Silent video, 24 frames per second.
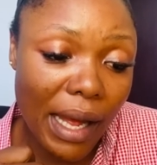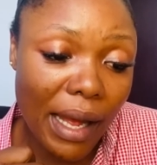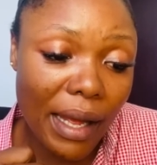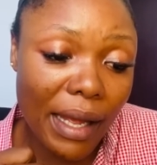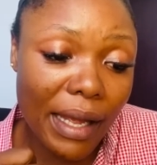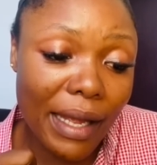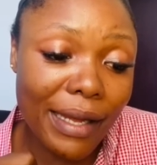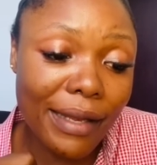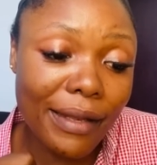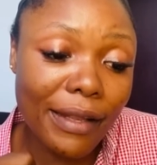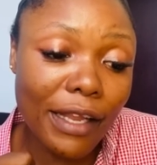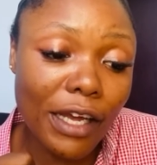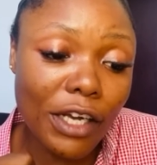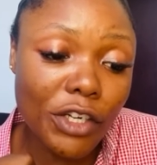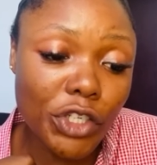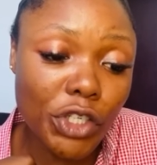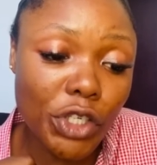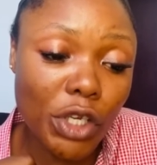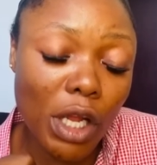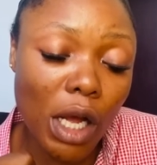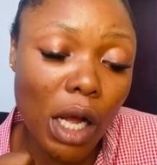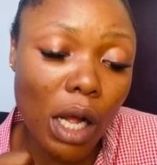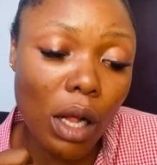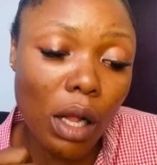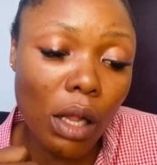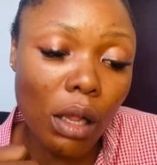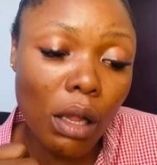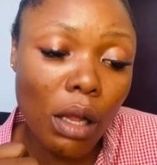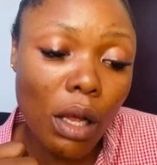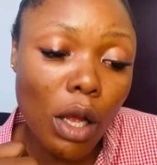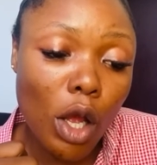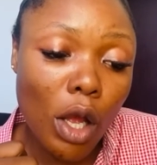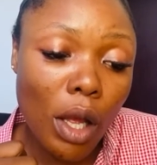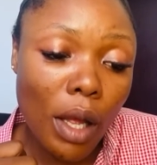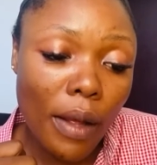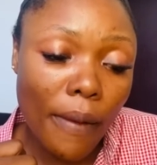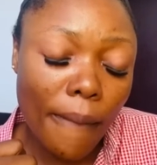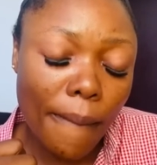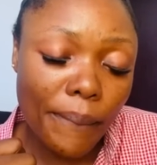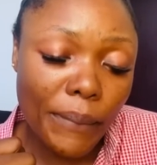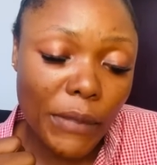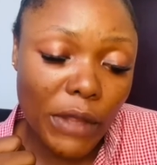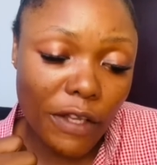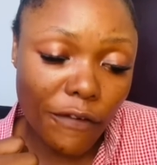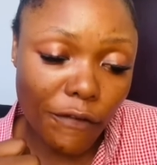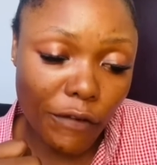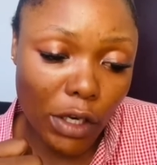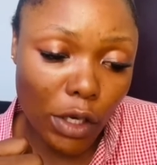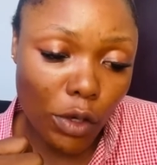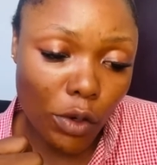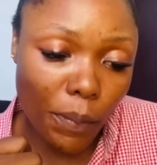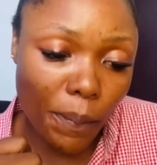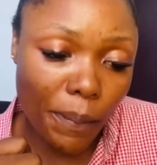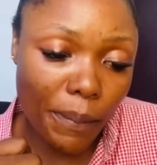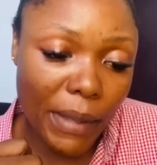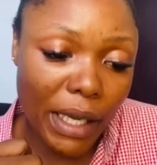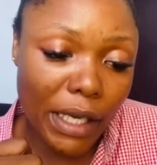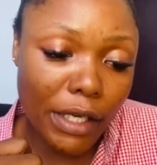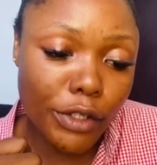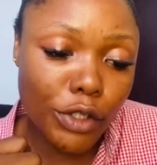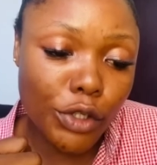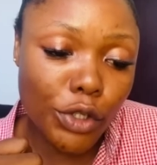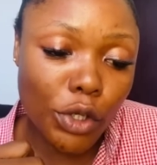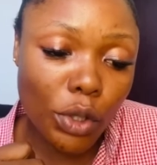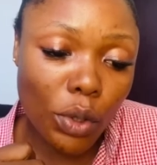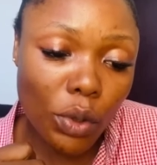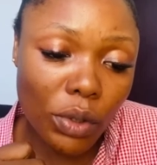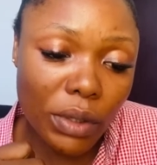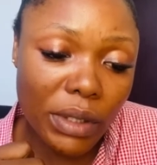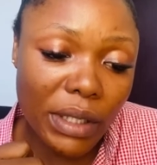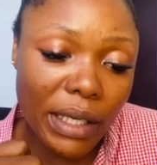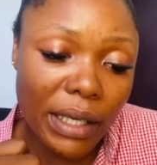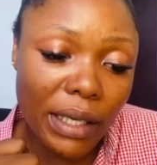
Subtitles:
in national development. Though